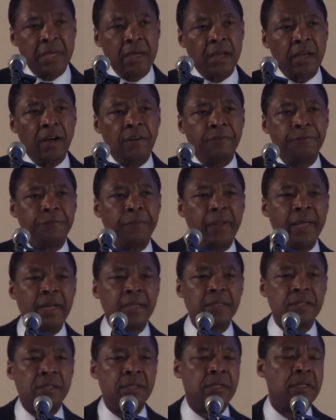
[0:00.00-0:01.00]
in
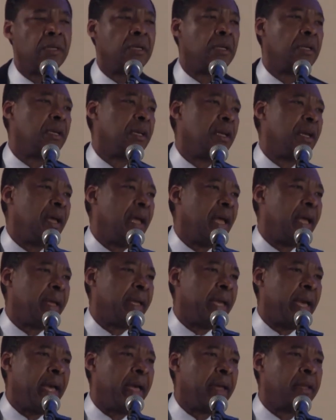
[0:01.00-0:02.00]
Conflict,
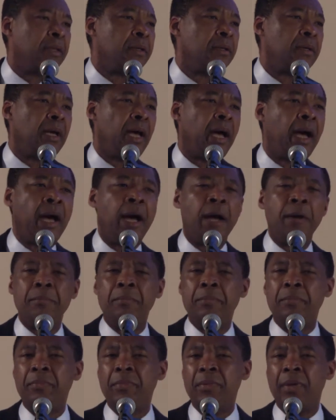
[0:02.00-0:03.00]
again,
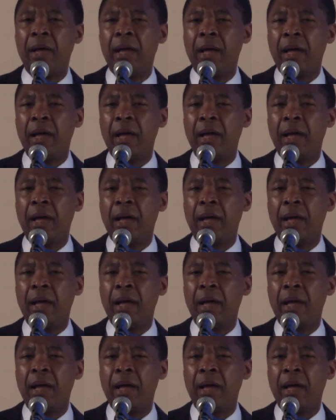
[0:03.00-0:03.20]
I'm